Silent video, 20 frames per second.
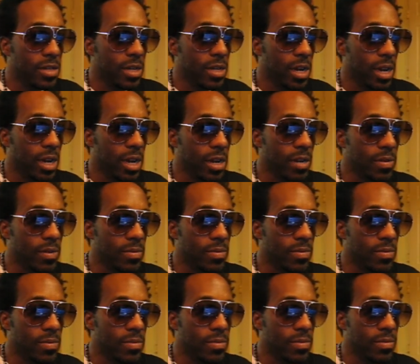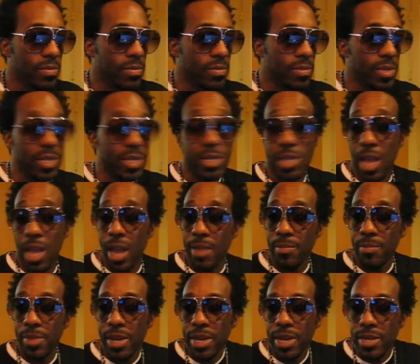uh,
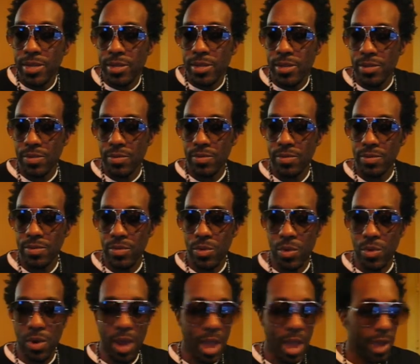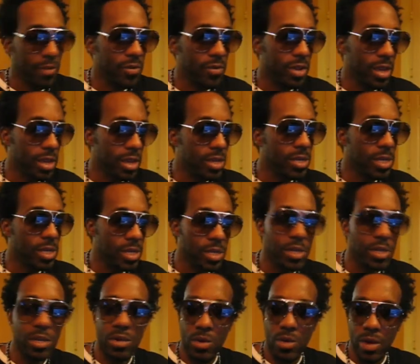design beats, or actually
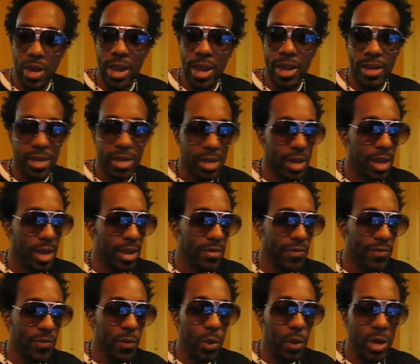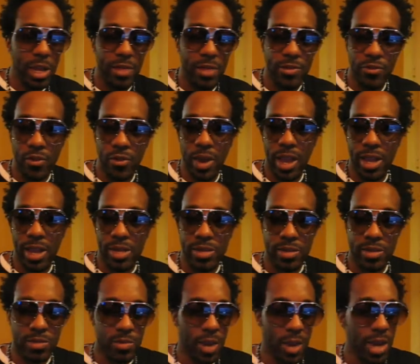just go ahead and cut full-length
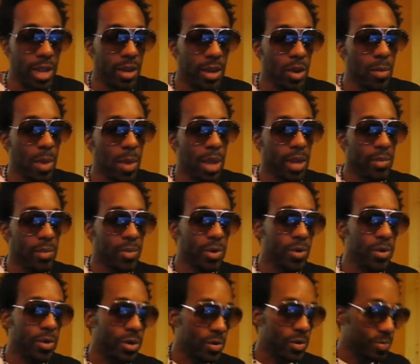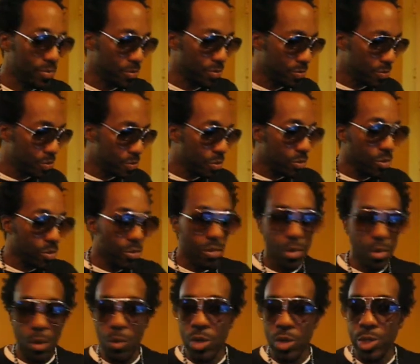tracks right here on my computer.
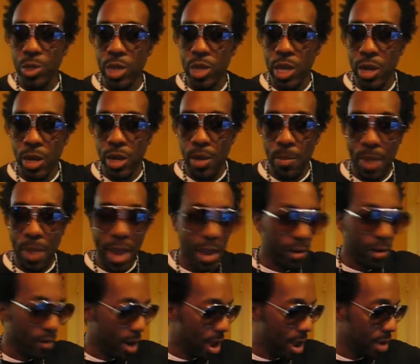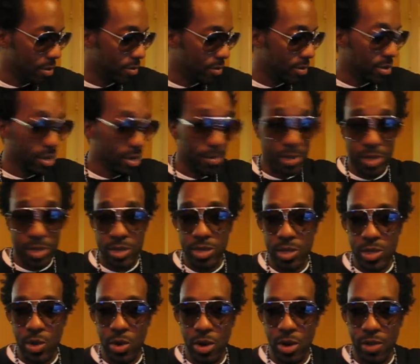What you hear in the background, I'm going to
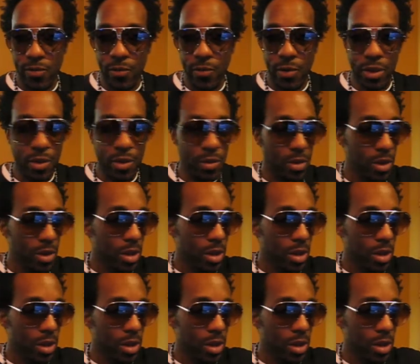just turn it up for you.